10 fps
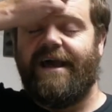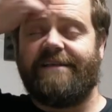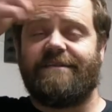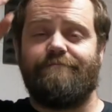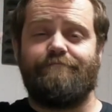
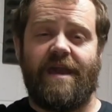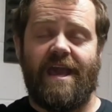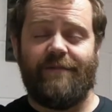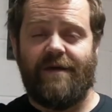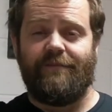it's a
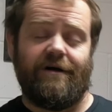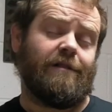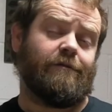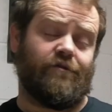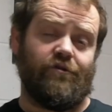baby
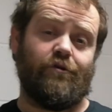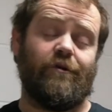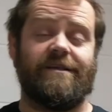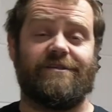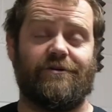it'll grow,
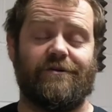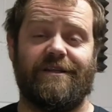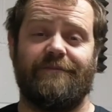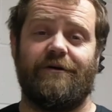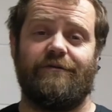and he's
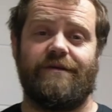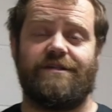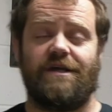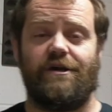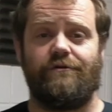talking about the
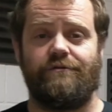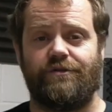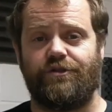sound.